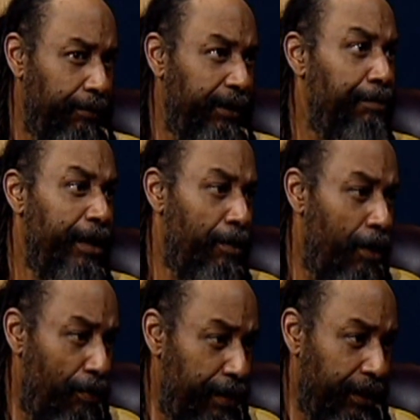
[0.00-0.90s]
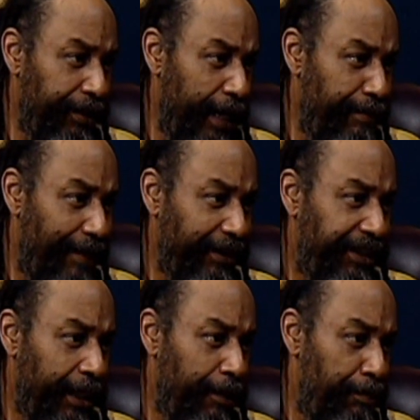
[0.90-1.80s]
it was the Bilbo bill, named after
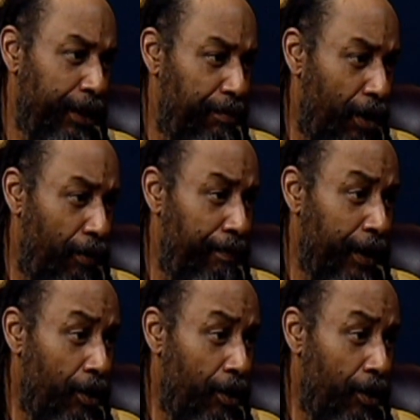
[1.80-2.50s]
Senator Bilbo,